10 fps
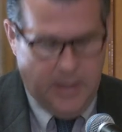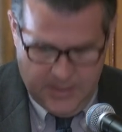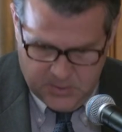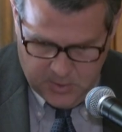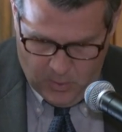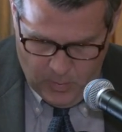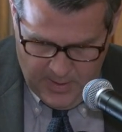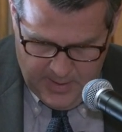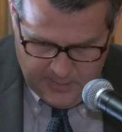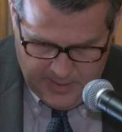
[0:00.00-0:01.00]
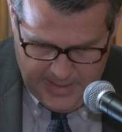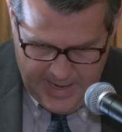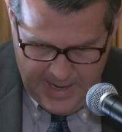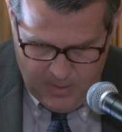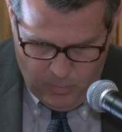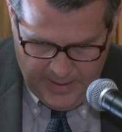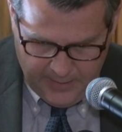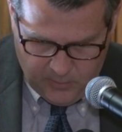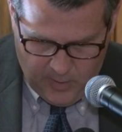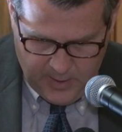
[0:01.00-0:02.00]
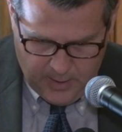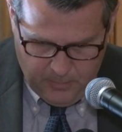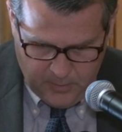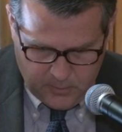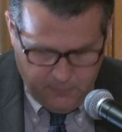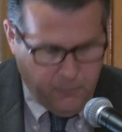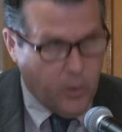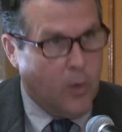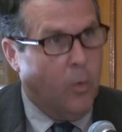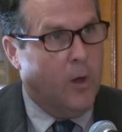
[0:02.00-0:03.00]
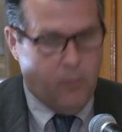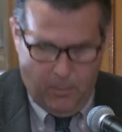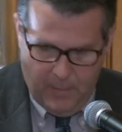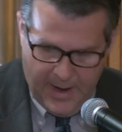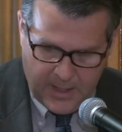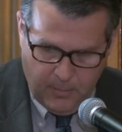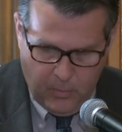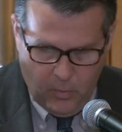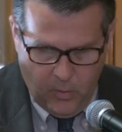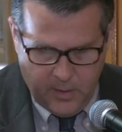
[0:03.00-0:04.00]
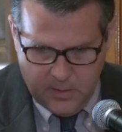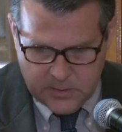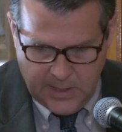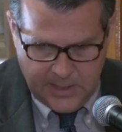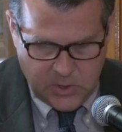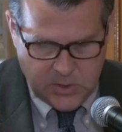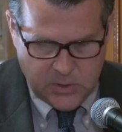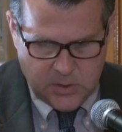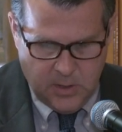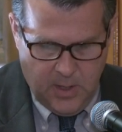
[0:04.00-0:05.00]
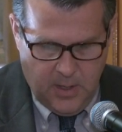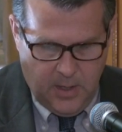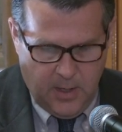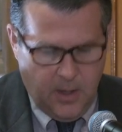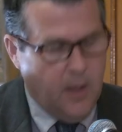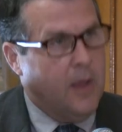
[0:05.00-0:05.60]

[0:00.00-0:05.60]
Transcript: And so today, when I talk about the 41 remarkable organizations uh,